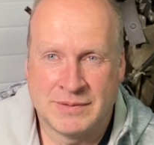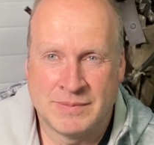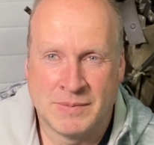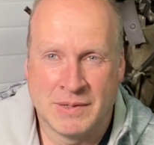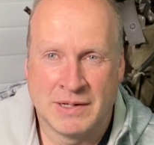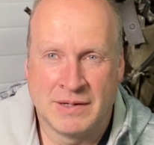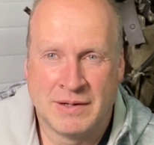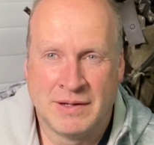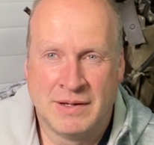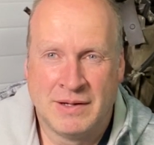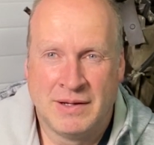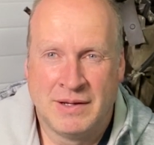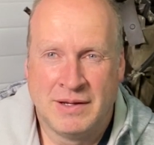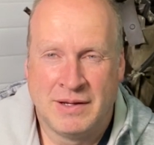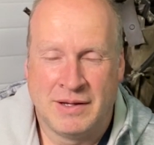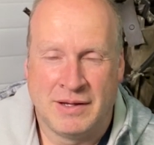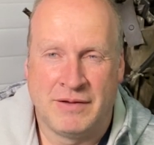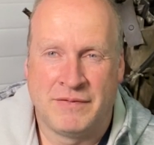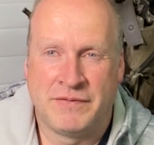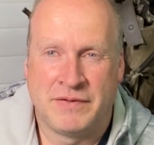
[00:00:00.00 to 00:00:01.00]
But
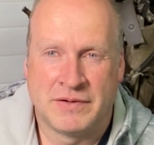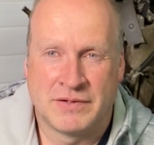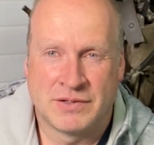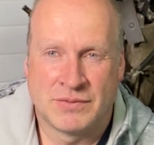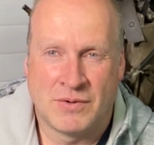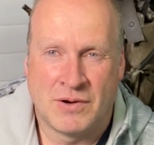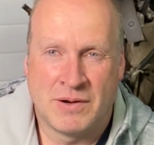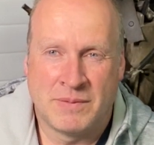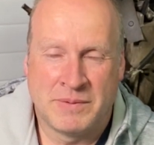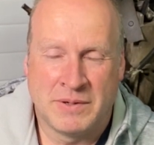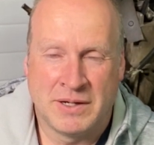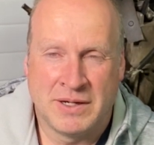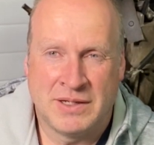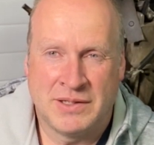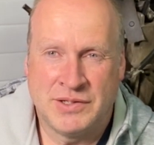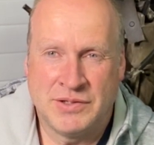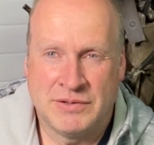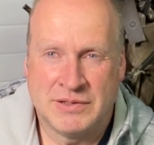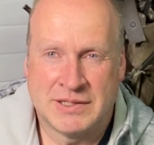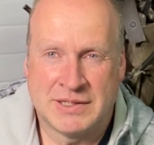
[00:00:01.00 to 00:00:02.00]
if you're swapping
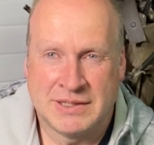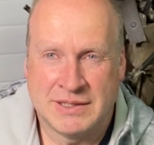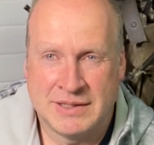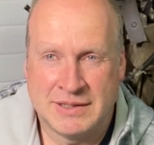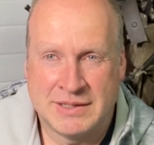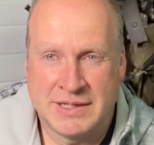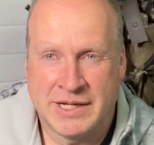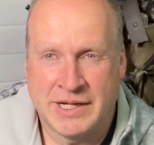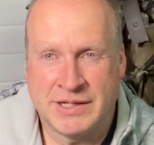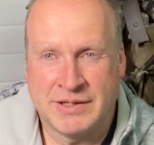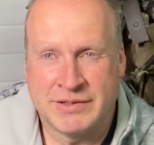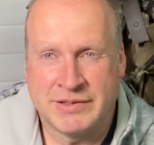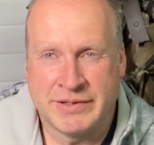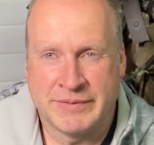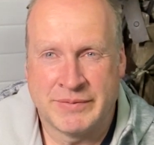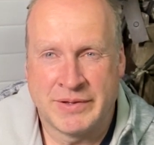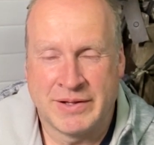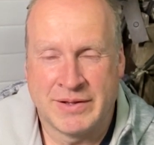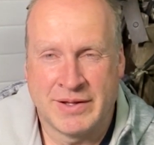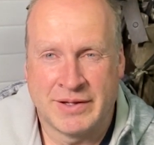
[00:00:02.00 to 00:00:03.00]
into a C10 or
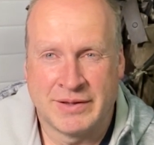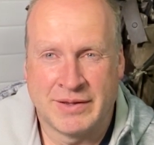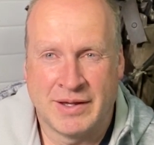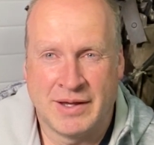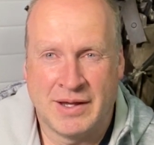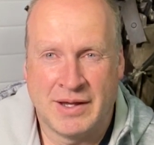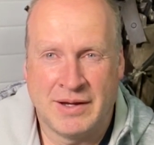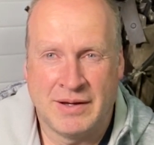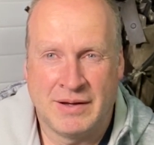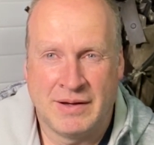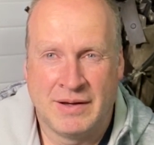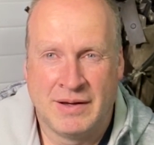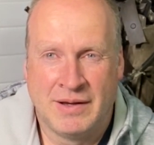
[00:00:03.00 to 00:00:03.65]
something like that,